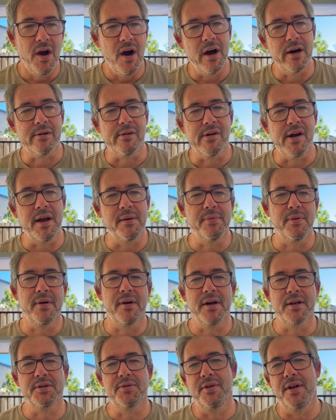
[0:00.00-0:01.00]
I created
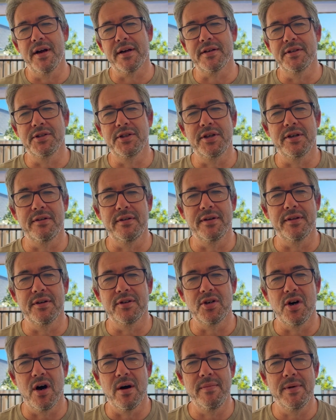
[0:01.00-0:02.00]
products without considering the
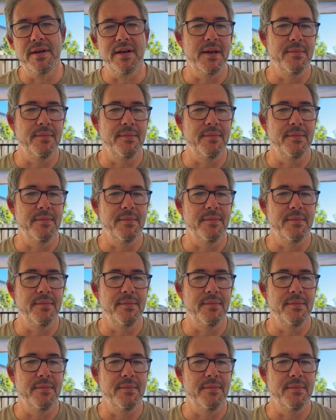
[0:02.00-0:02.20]
timing.